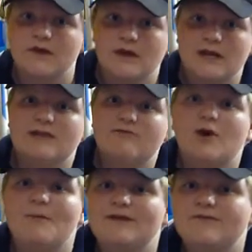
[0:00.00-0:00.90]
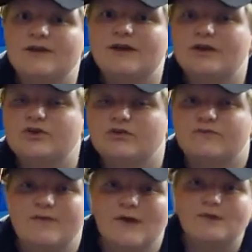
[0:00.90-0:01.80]
Leave a comment if you think I should.
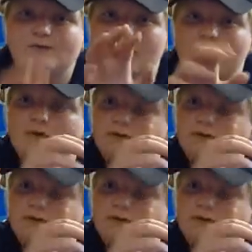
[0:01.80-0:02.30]
For those people who